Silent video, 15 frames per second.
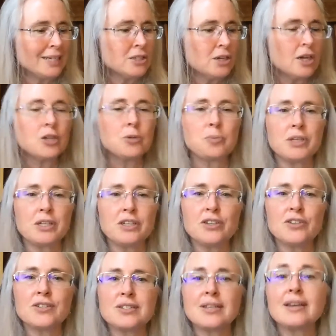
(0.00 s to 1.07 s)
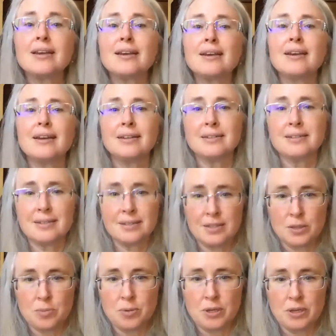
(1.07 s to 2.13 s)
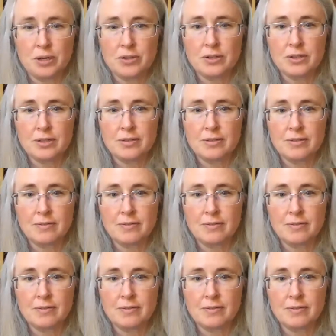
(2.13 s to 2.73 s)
Dog Appears and Disappears.